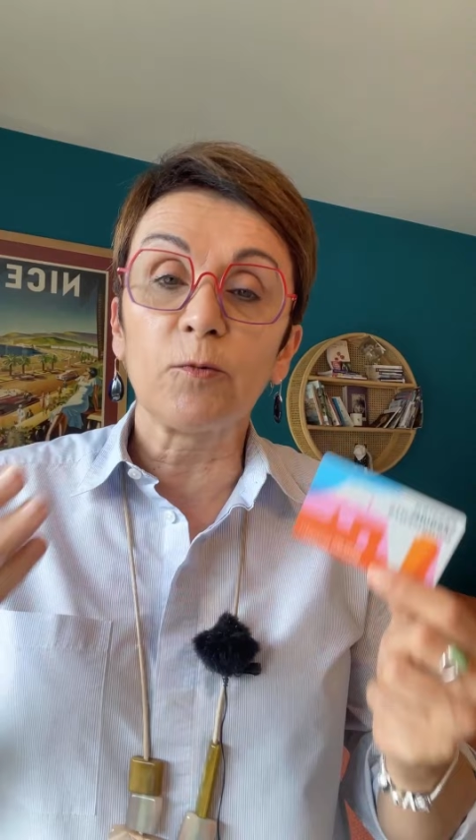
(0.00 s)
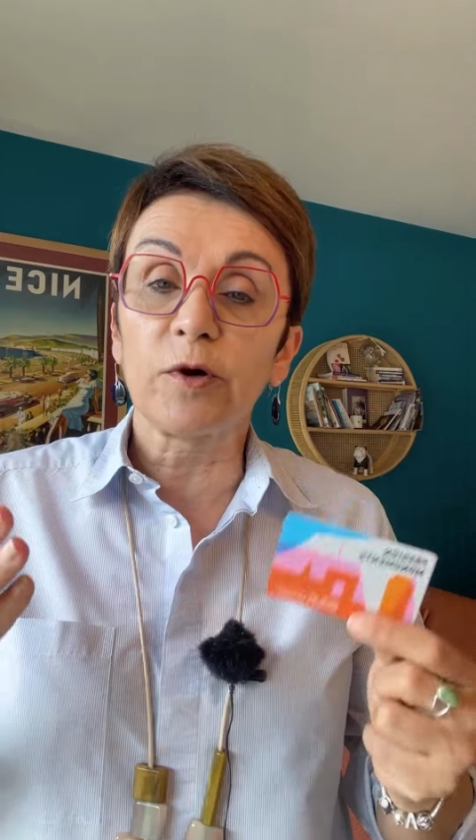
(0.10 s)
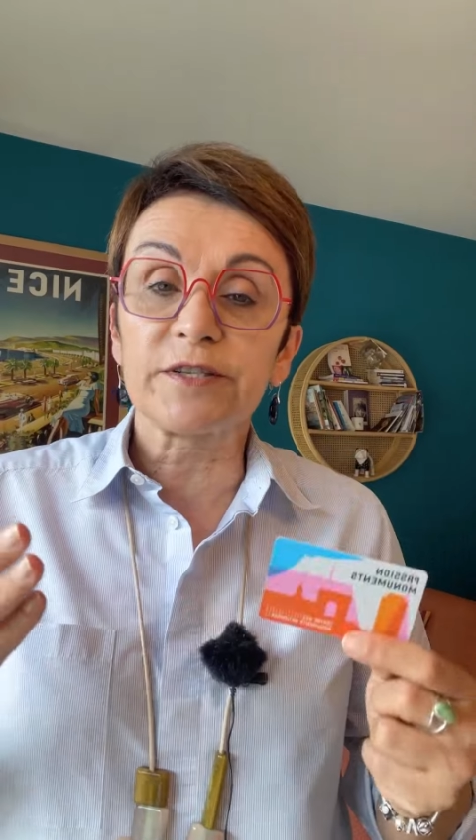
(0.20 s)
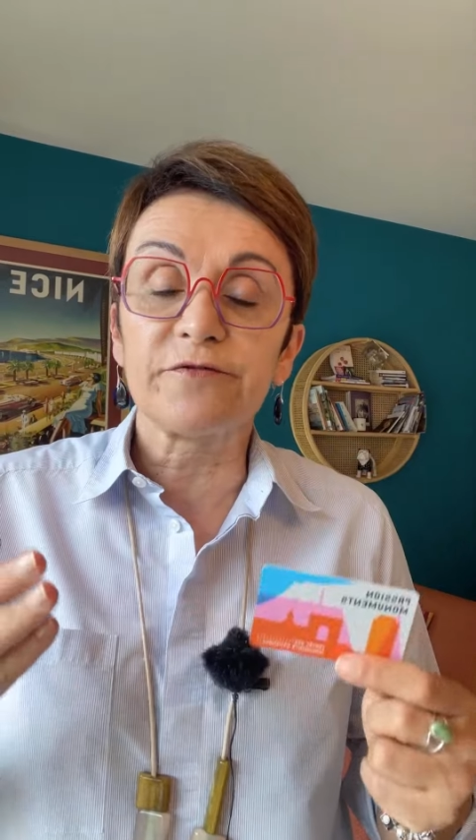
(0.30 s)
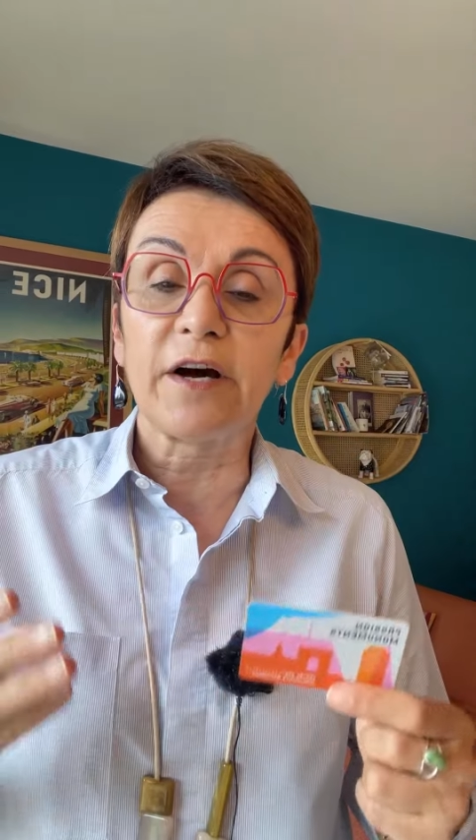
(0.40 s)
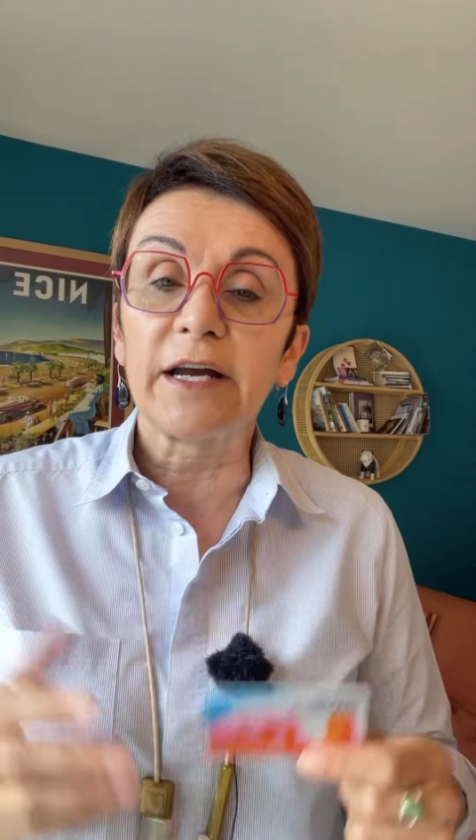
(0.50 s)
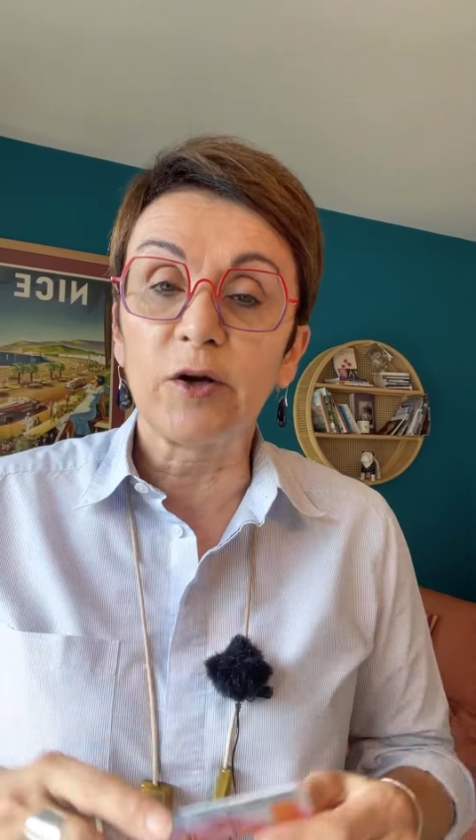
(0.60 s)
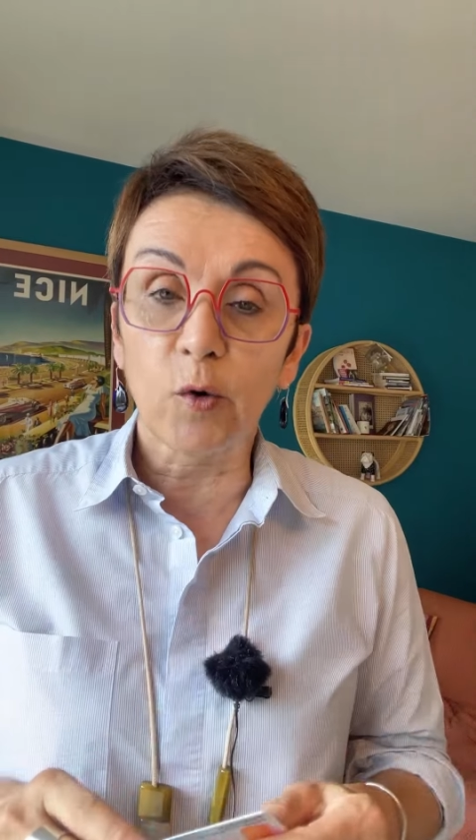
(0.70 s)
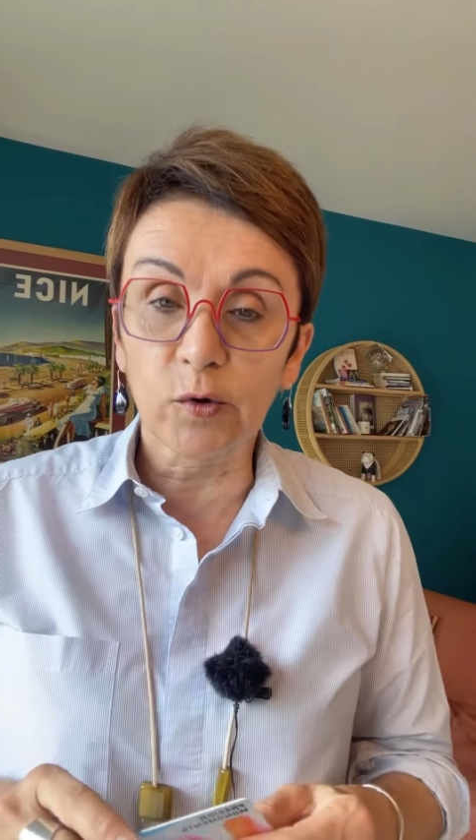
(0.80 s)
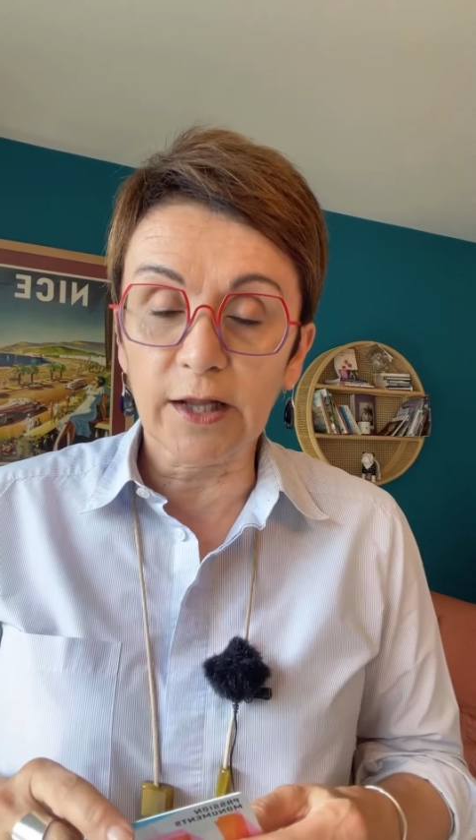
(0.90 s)
works fine
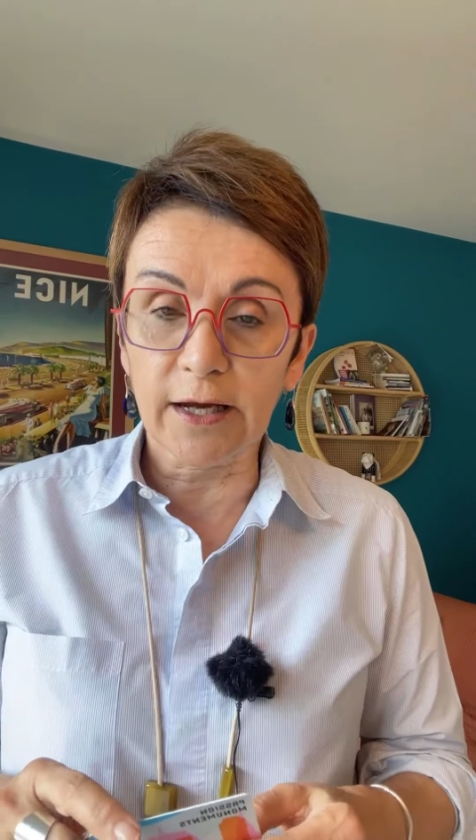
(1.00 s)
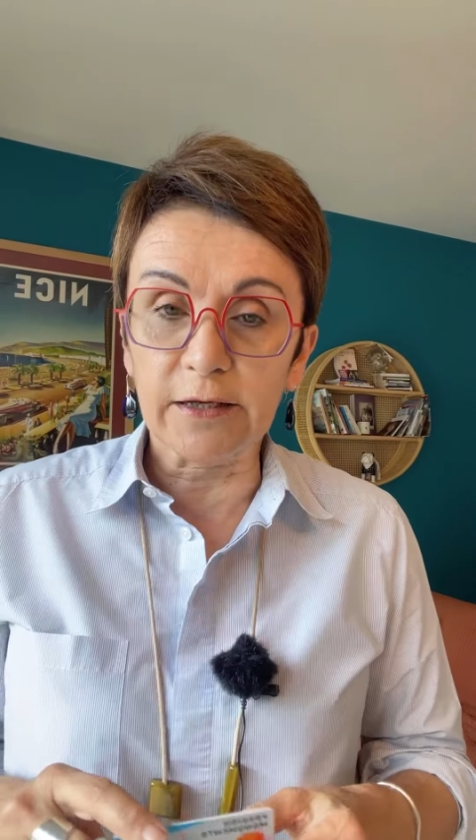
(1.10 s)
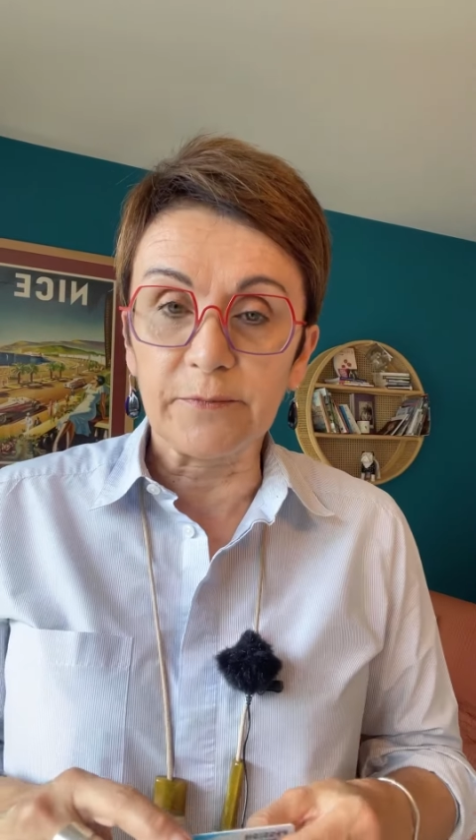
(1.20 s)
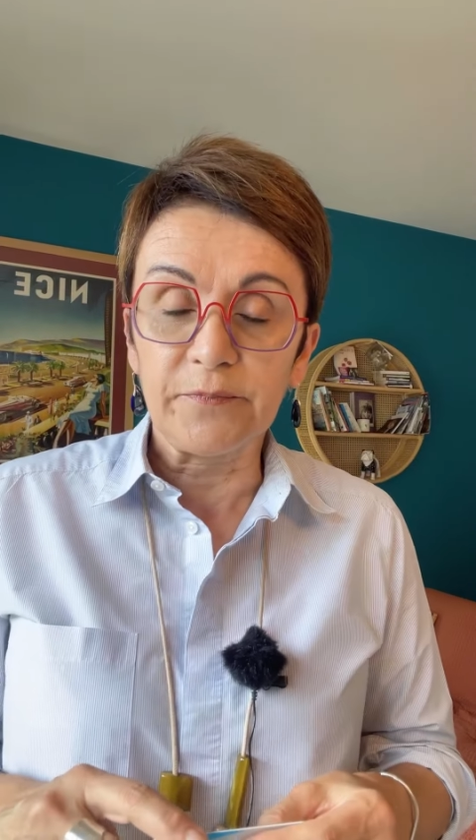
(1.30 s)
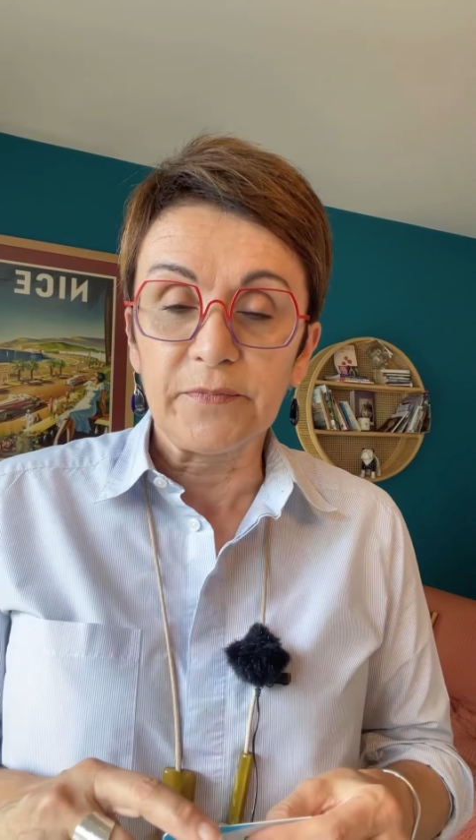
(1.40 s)
online.